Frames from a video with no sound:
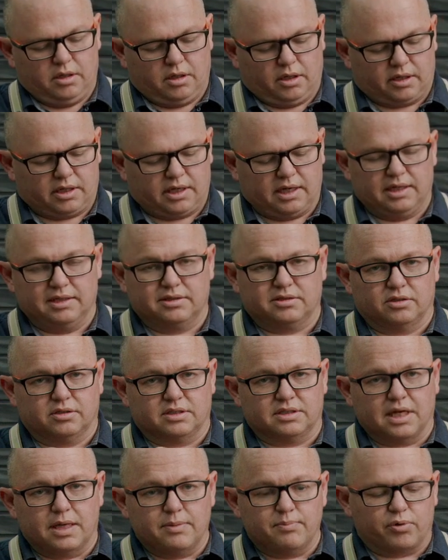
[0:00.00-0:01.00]
Okay, so
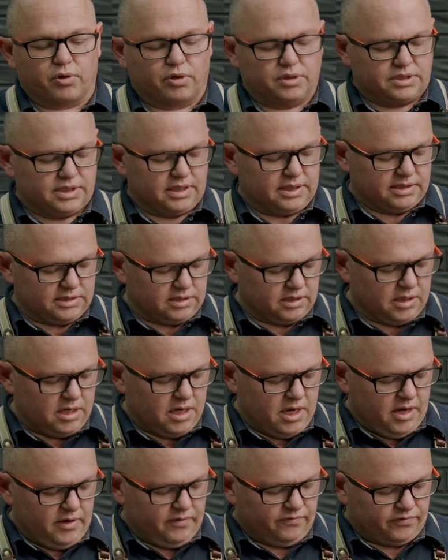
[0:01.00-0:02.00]
same process
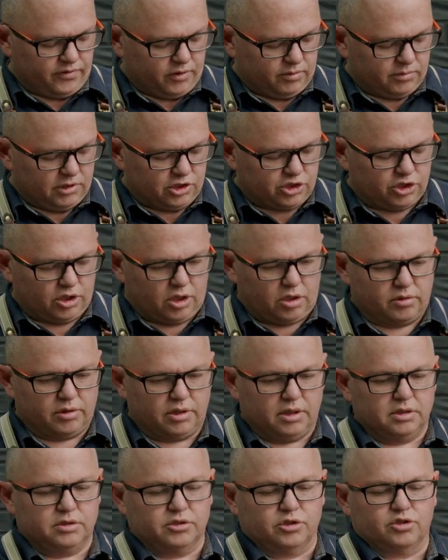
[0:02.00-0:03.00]
from
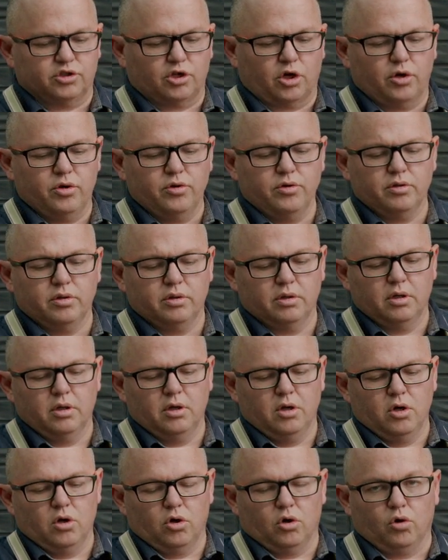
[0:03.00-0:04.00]
shoulder to
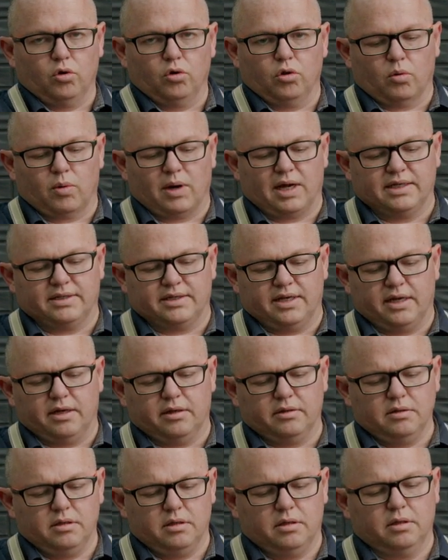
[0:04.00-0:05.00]
toe, all the way
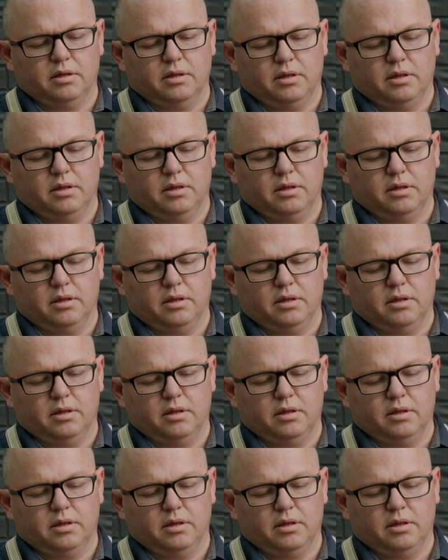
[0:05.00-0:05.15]
down,